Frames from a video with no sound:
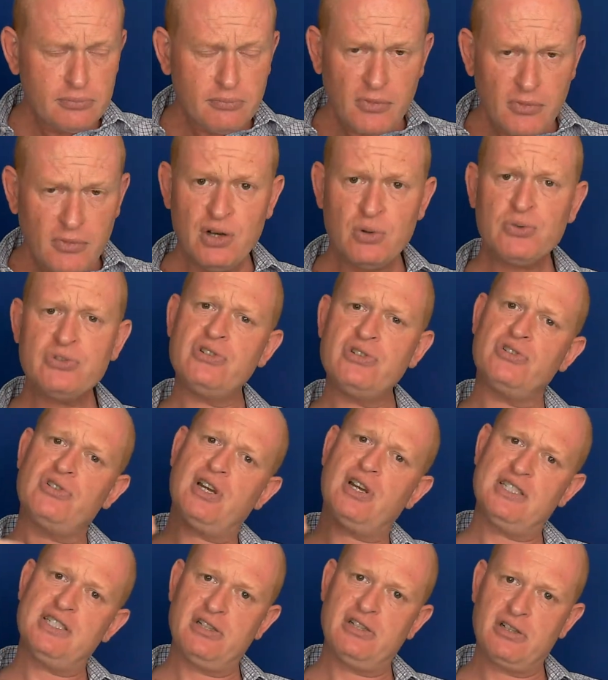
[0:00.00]
and also
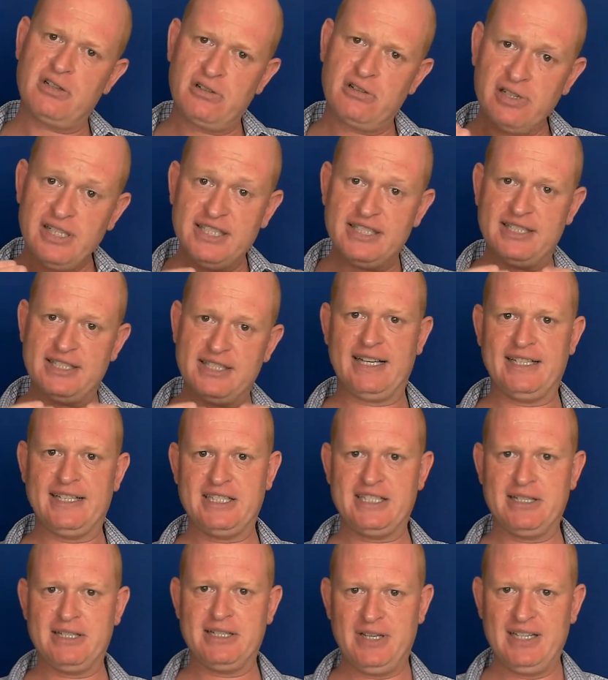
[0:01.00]
trying to increase the
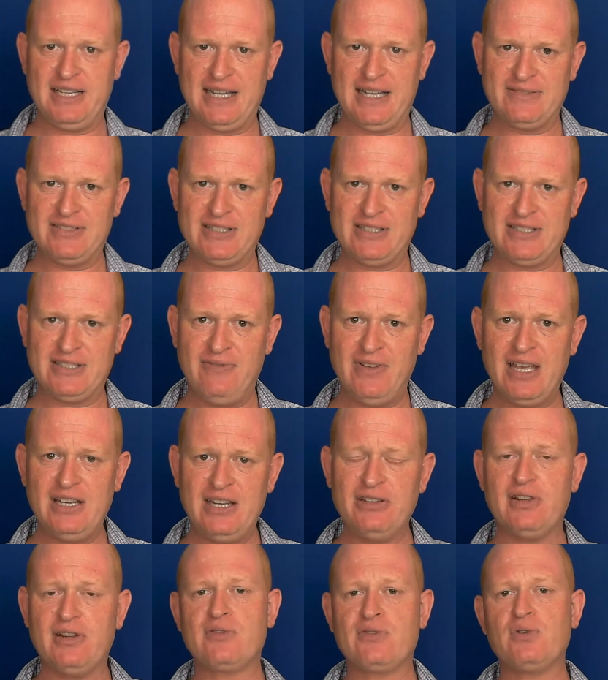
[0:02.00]
customer lifetime value.
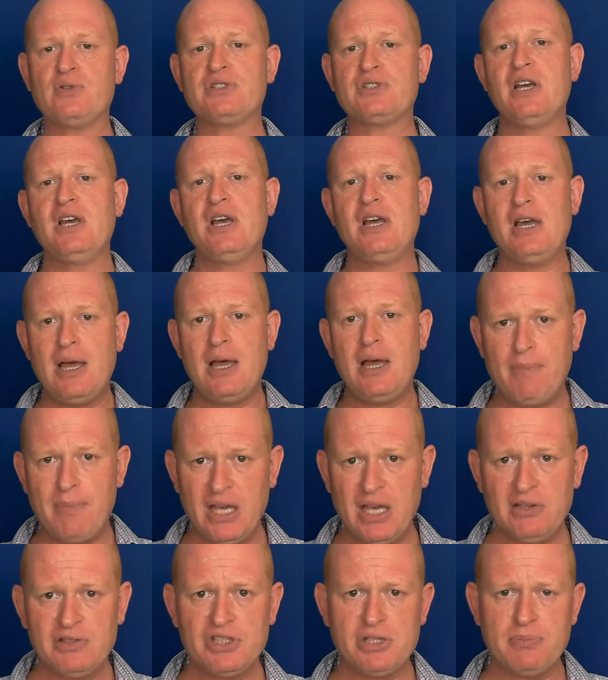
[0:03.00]
And of course,
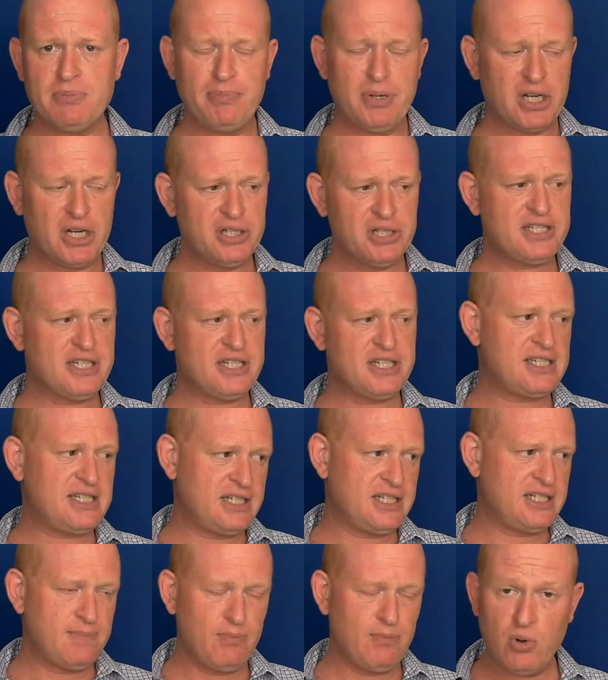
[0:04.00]
Mailchimp, because
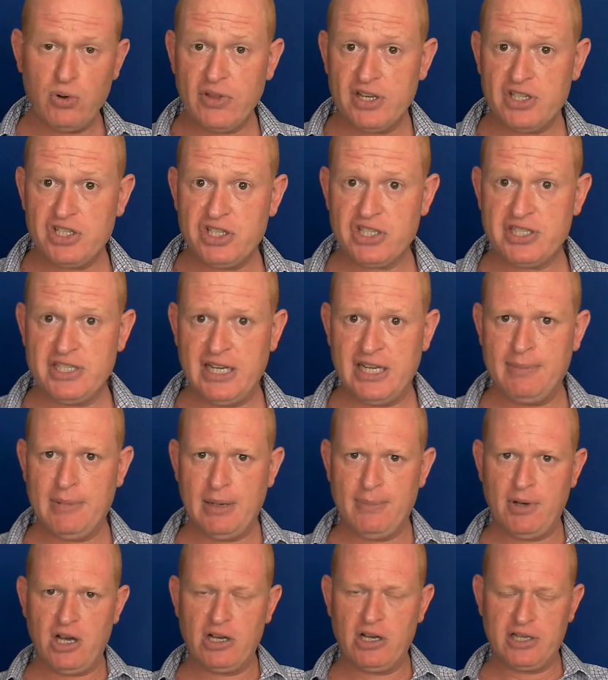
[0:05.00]
it's more than just an email
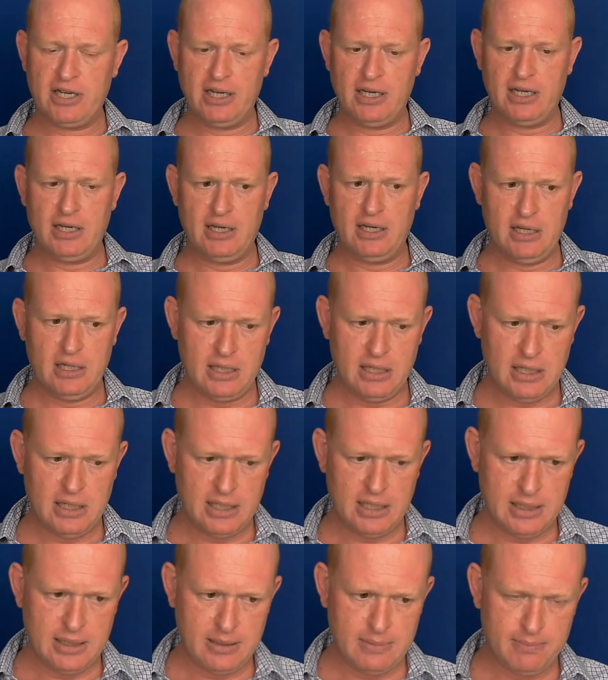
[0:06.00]
marketing
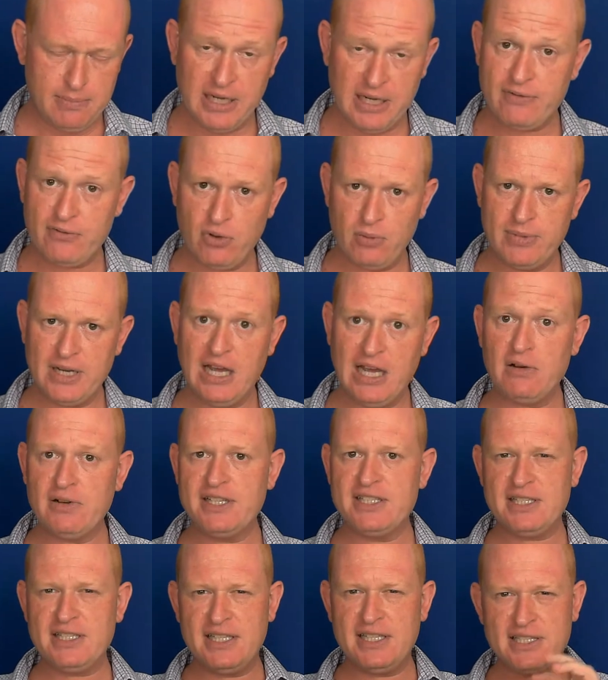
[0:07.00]
platform now,
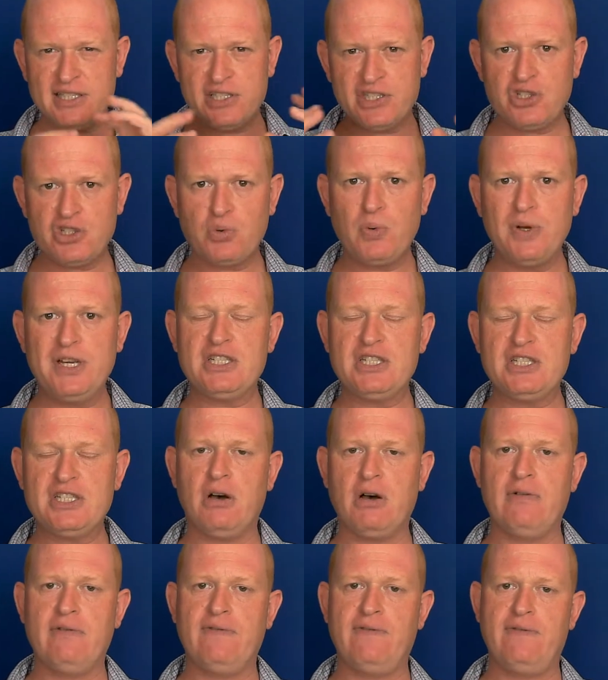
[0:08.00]
it's a suite
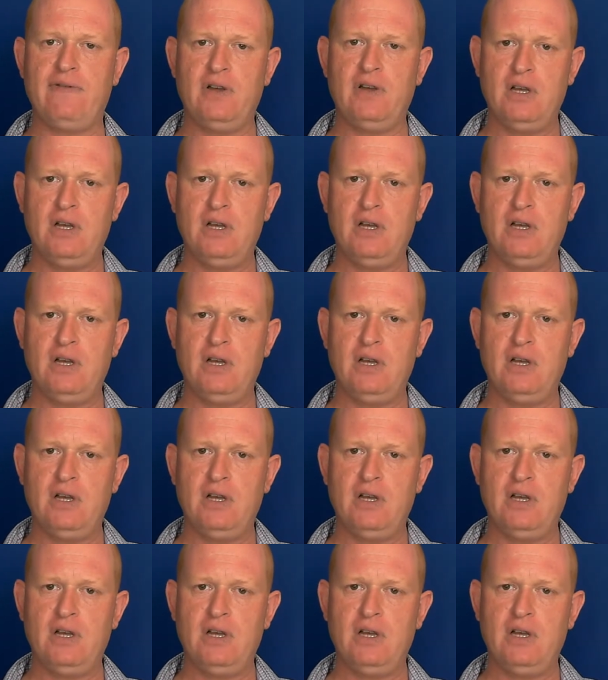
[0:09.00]
of